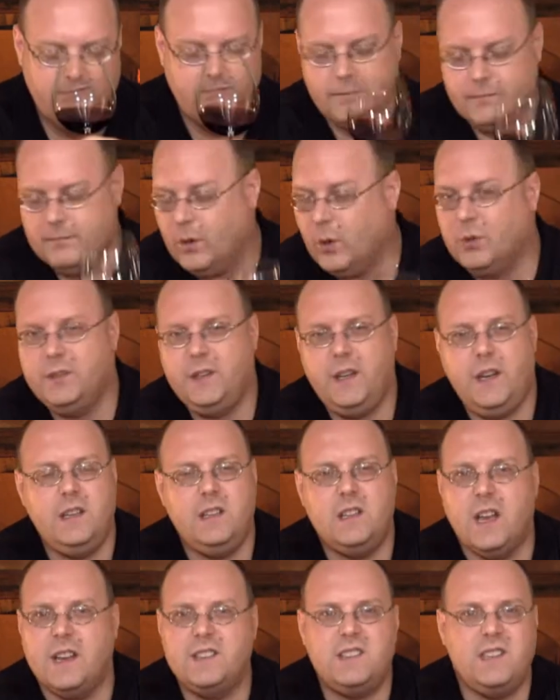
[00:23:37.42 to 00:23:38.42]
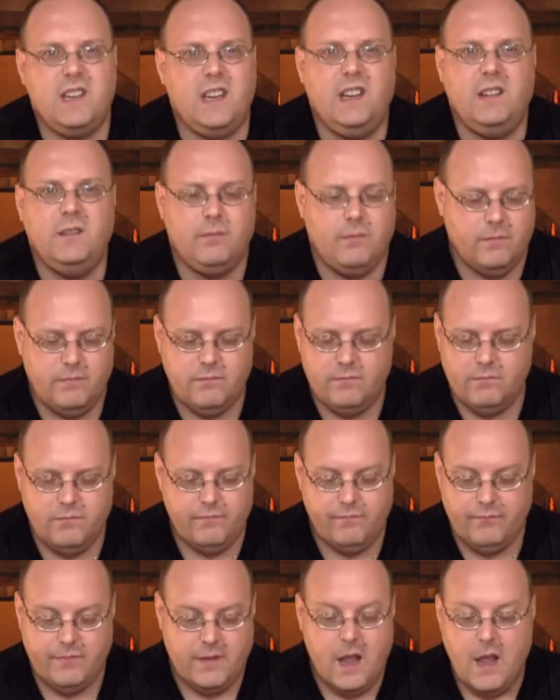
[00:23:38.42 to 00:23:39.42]
Moldy, dusty.
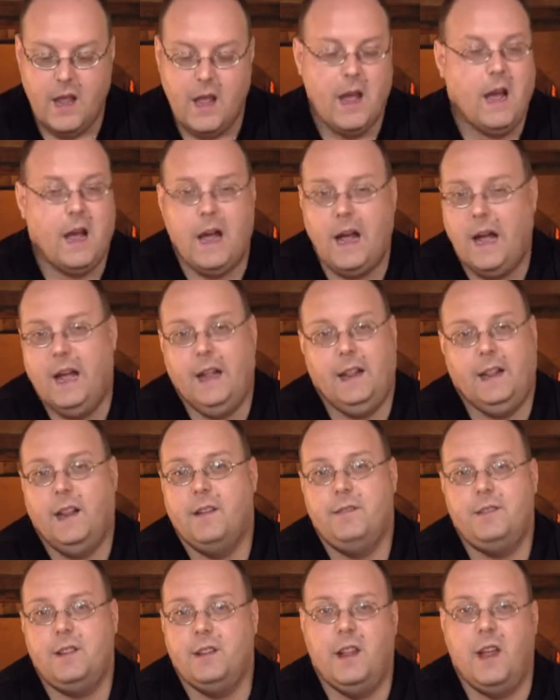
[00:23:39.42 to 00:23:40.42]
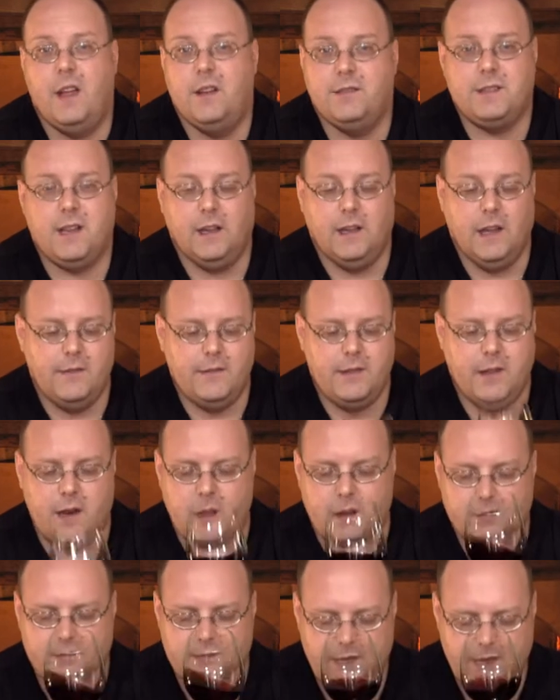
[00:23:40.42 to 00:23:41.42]
I love the nose. I love the
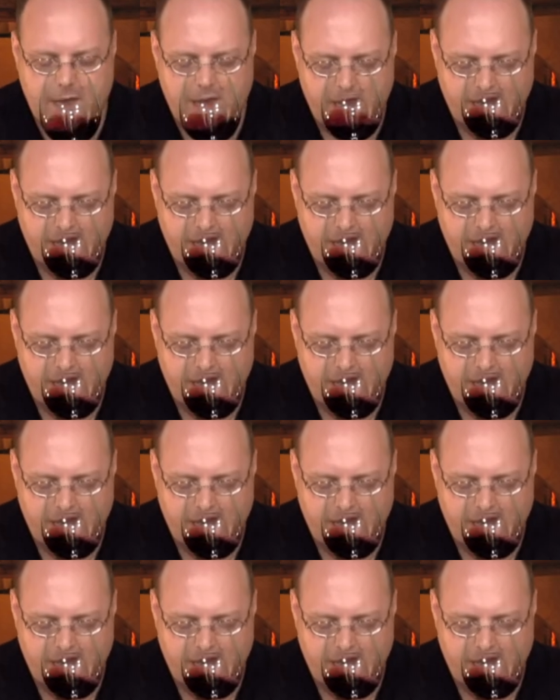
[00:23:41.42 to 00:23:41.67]
nose.